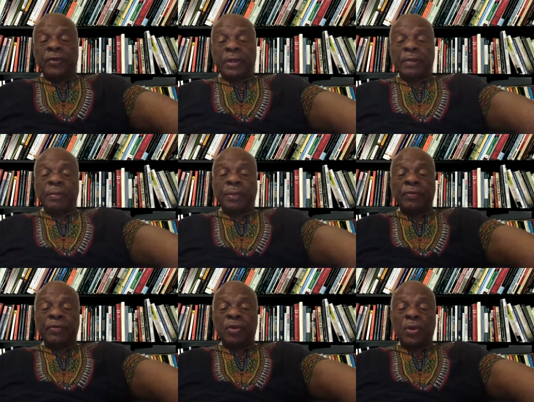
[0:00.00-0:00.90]
But of
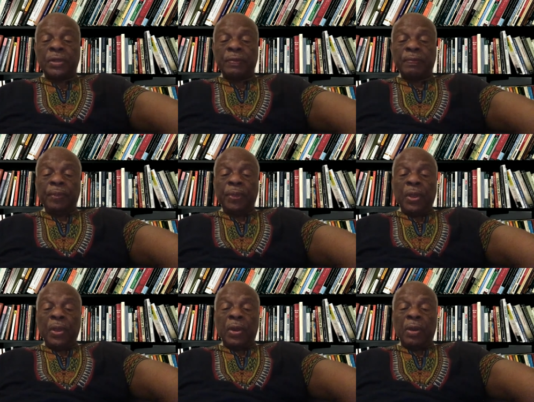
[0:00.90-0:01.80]
course,
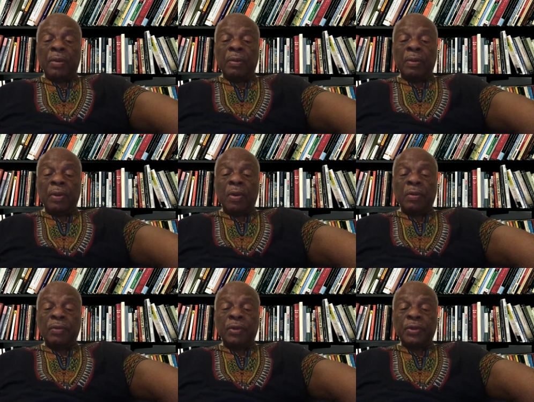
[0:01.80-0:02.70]
all of those
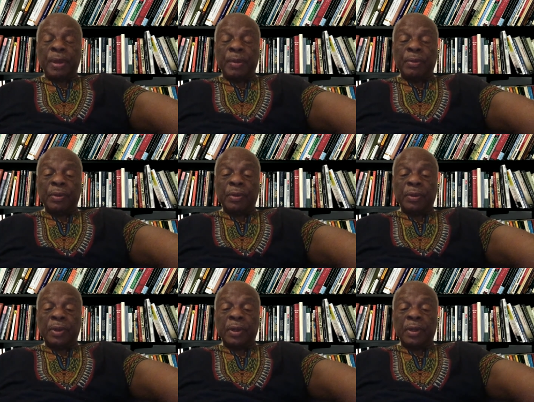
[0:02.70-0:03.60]
people,
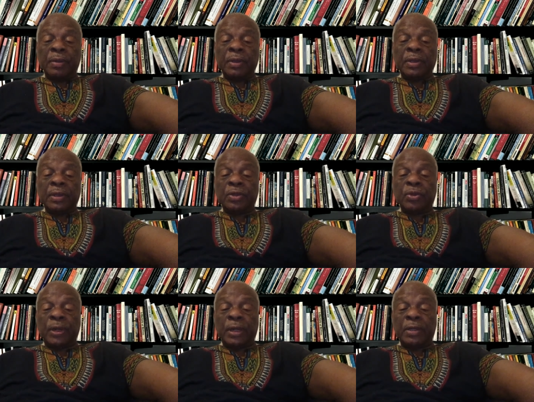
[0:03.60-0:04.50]
this is
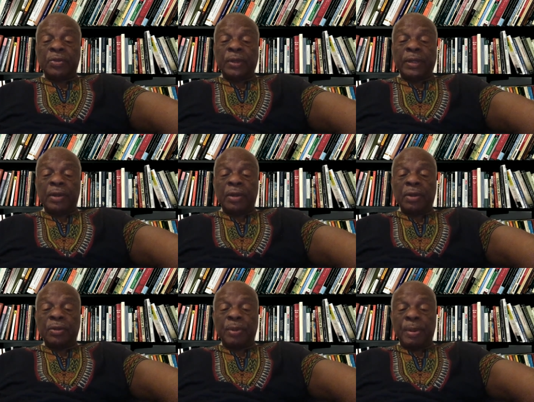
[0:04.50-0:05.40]
2020, all those
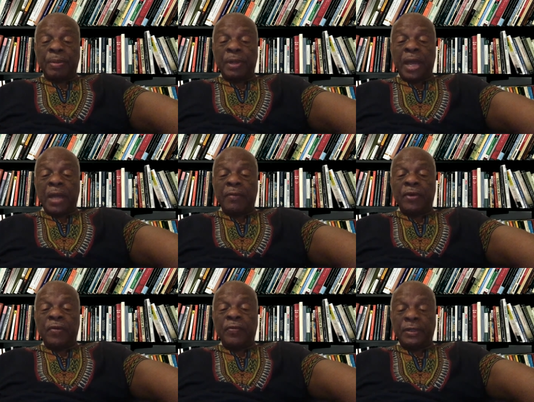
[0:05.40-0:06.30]
people are out of
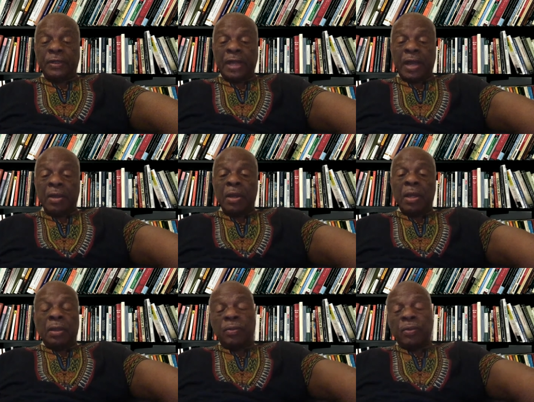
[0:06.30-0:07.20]
office now, the
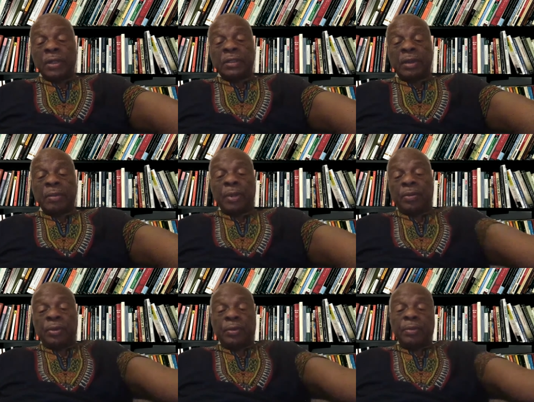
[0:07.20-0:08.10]
ones that met with
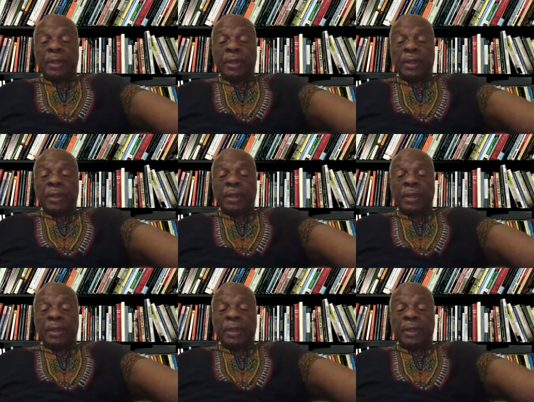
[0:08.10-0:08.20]
me in